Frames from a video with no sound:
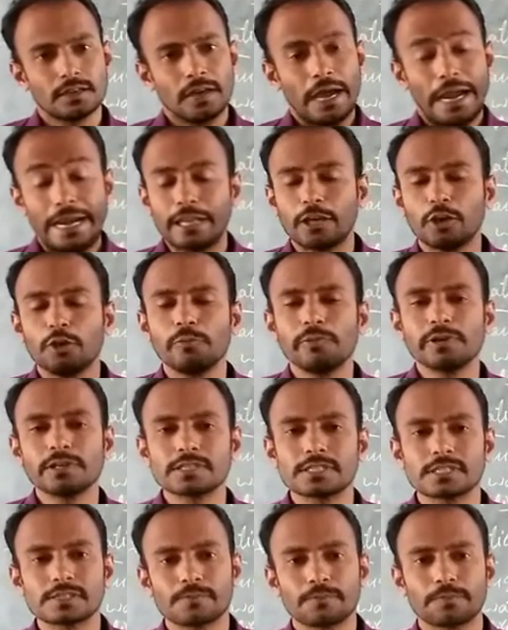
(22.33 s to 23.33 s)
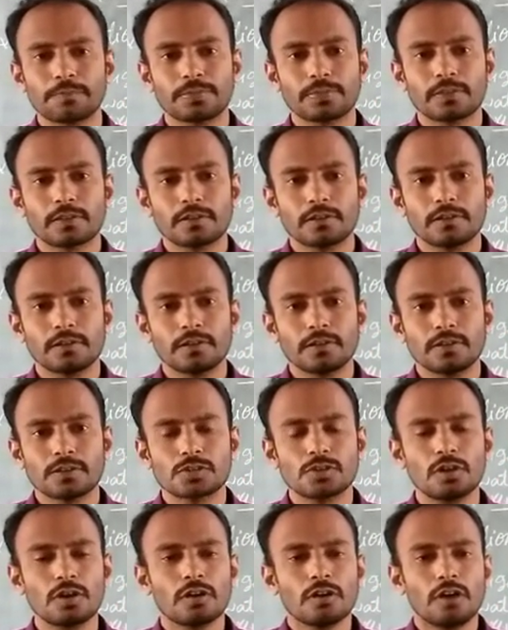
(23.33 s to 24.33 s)
and humans.
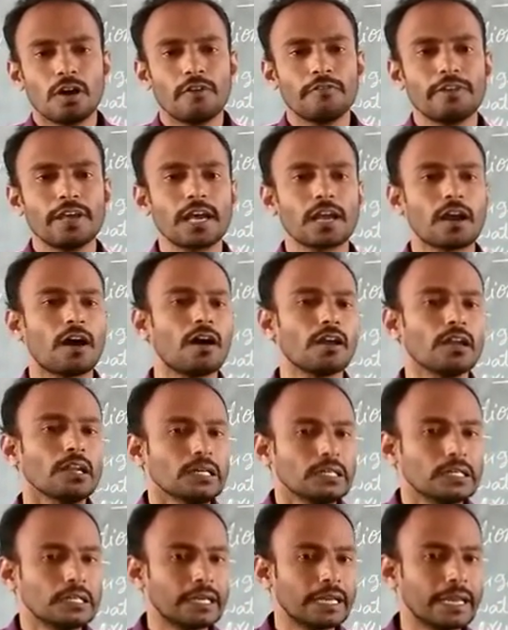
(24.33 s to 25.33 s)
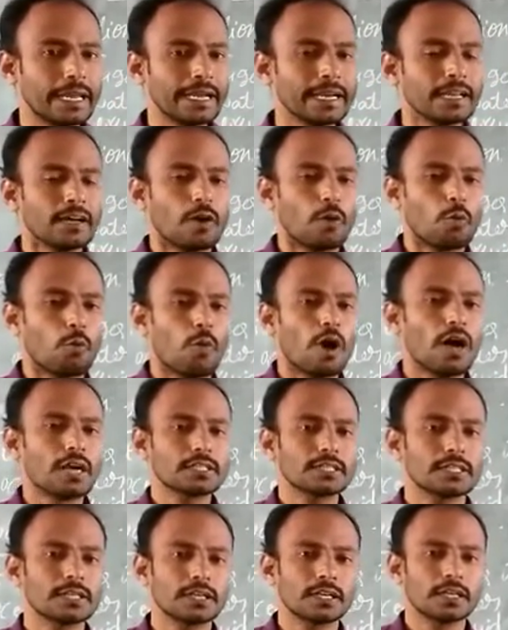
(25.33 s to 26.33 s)
So we are all need
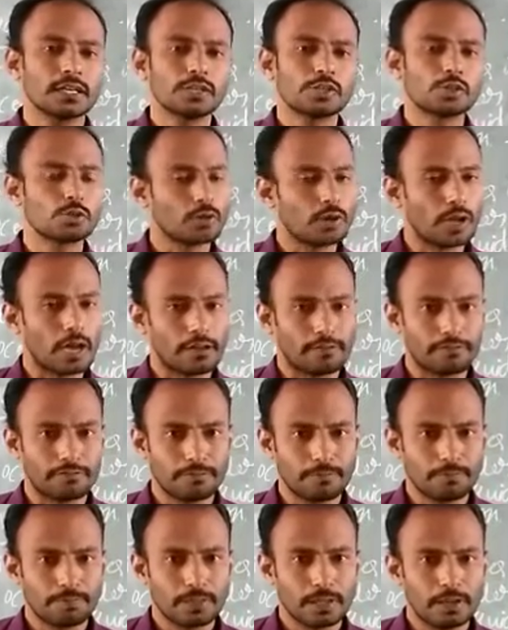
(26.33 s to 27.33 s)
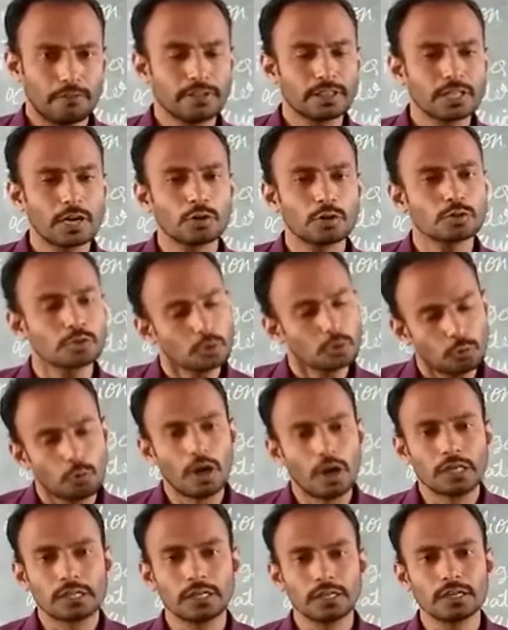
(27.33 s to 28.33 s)
water to live. Without
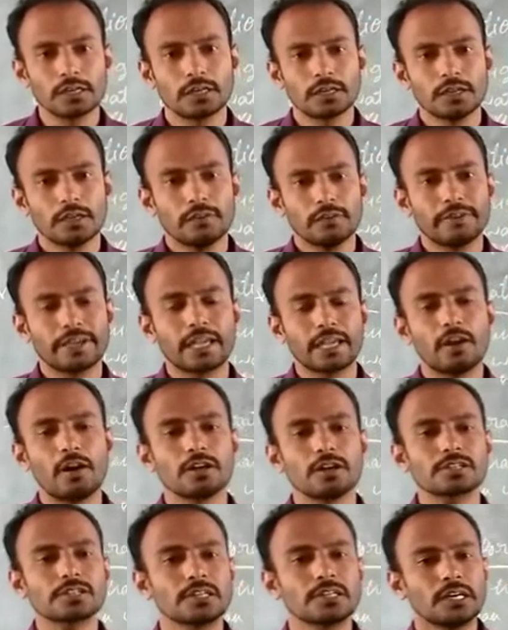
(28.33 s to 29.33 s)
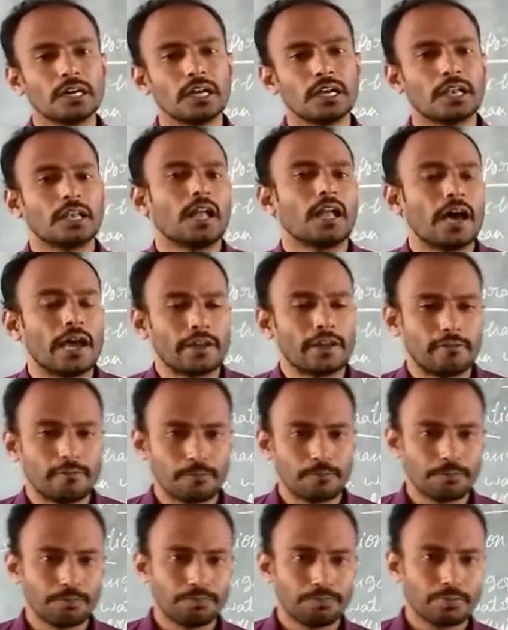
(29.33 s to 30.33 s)
water, we cannot live.
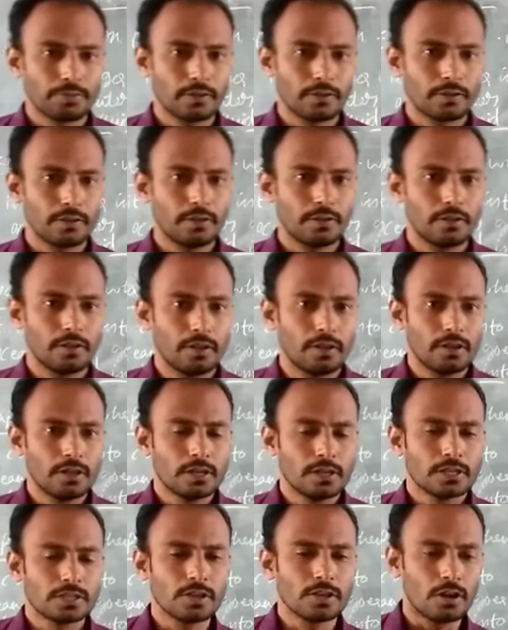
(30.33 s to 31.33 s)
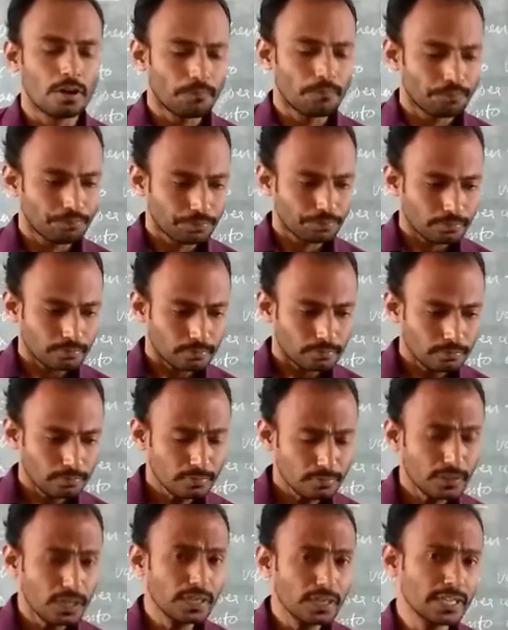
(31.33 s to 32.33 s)
So,
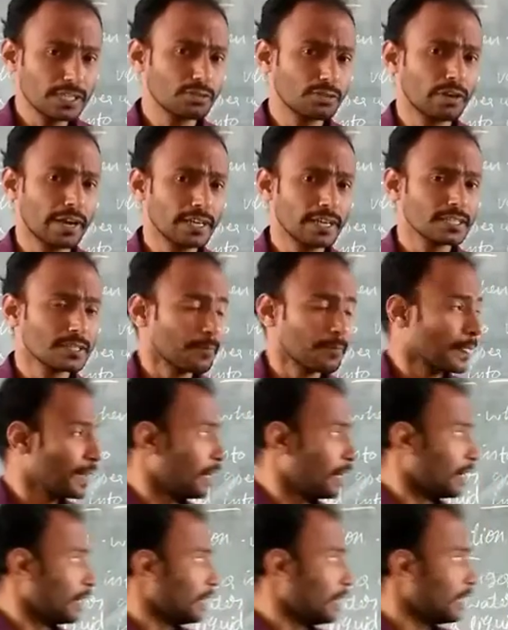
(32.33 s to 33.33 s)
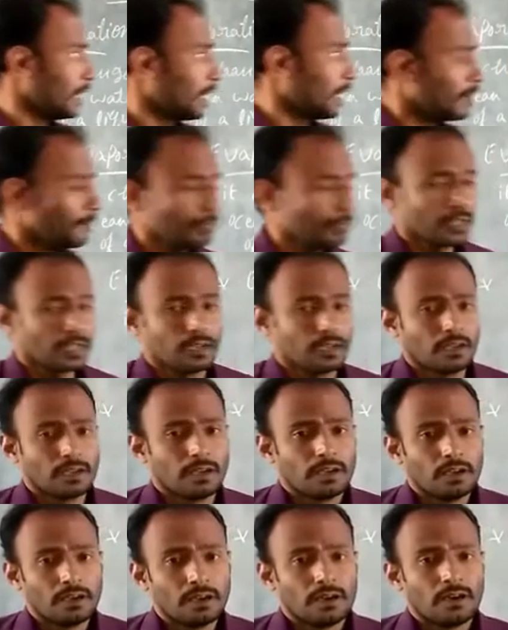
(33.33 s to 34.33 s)
the students, here
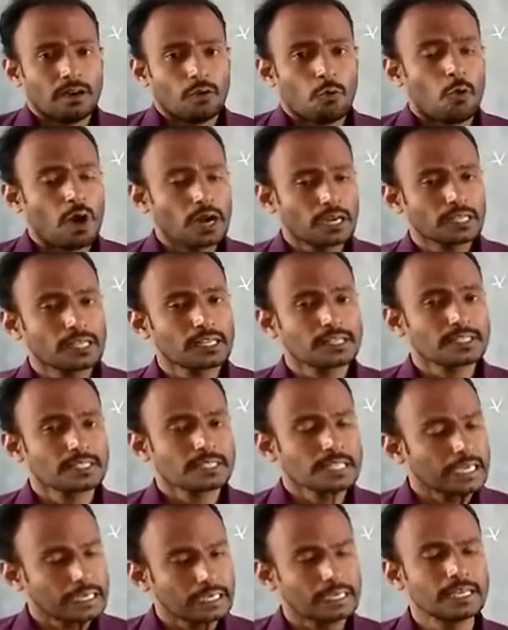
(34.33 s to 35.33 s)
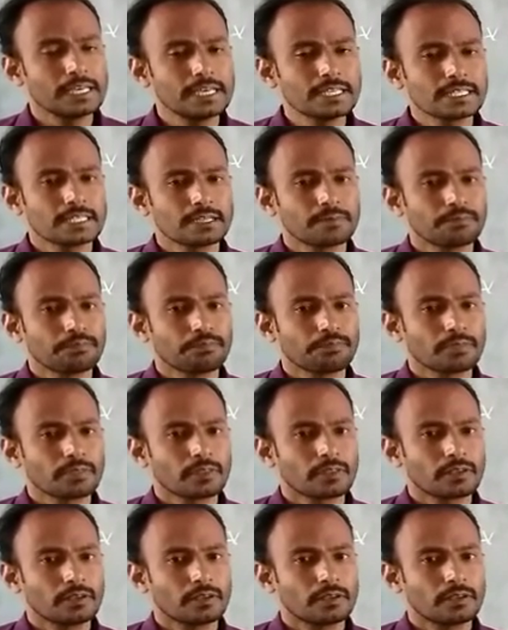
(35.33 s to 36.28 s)
water cycle is